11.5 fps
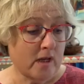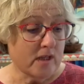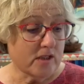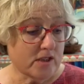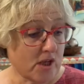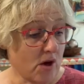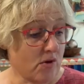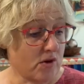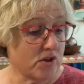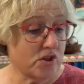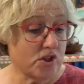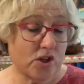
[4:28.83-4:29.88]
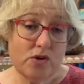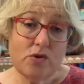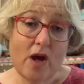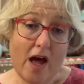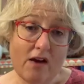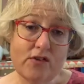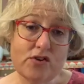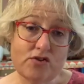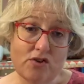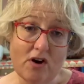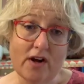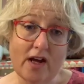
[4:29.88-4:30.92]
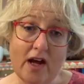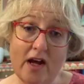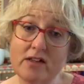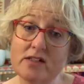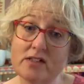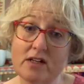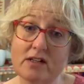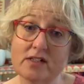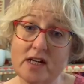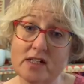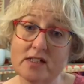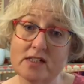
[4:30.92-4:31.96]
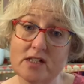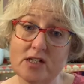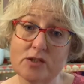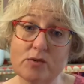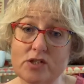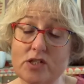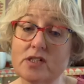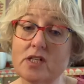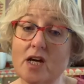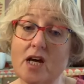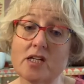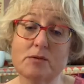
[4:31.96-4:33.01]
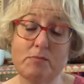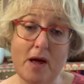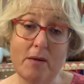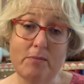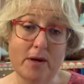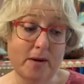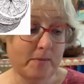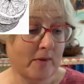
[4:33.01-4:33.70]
So do have a try at this last exercise, which is the cut pepper,